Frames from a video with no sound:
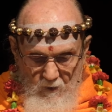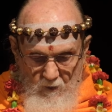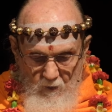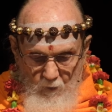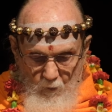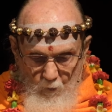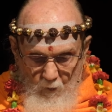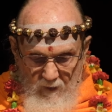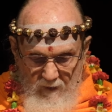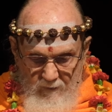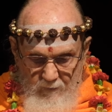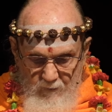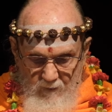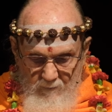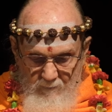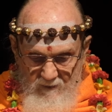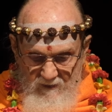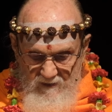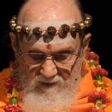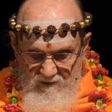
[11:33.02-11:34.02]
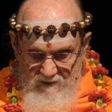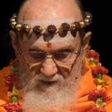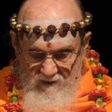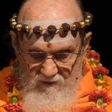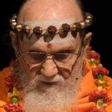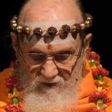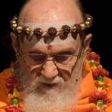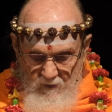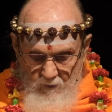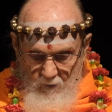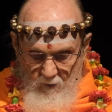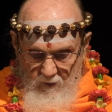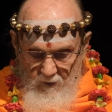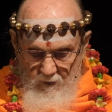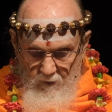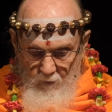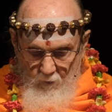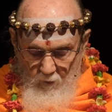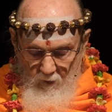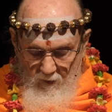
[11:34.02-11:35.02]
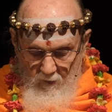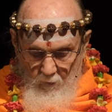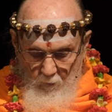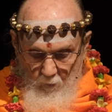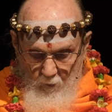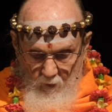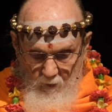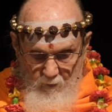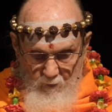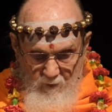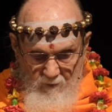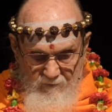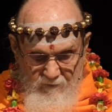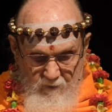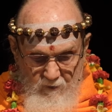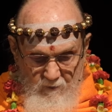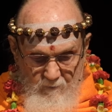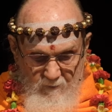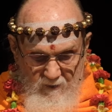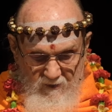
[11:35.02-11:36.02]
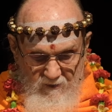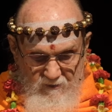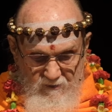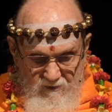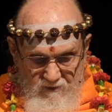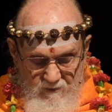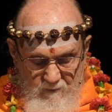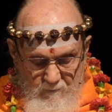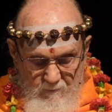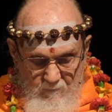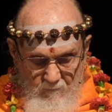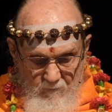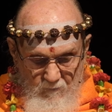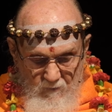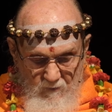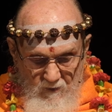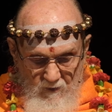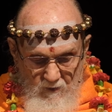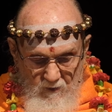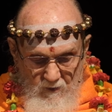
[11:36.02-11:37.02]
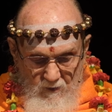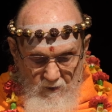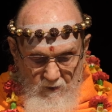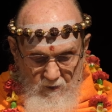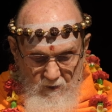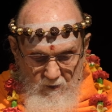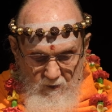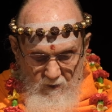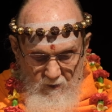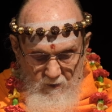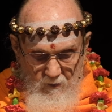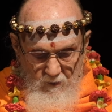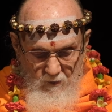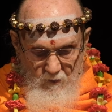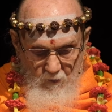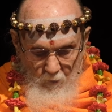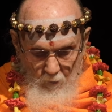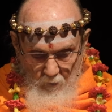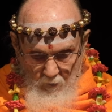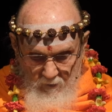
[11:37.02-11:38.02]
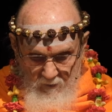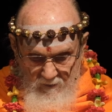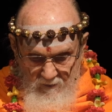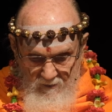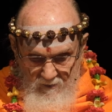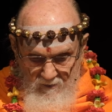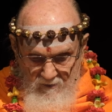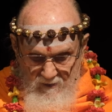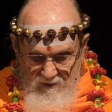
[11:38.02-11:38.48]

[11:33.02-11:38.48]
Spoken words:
whether it be a teaching order or an order of hermits. According to the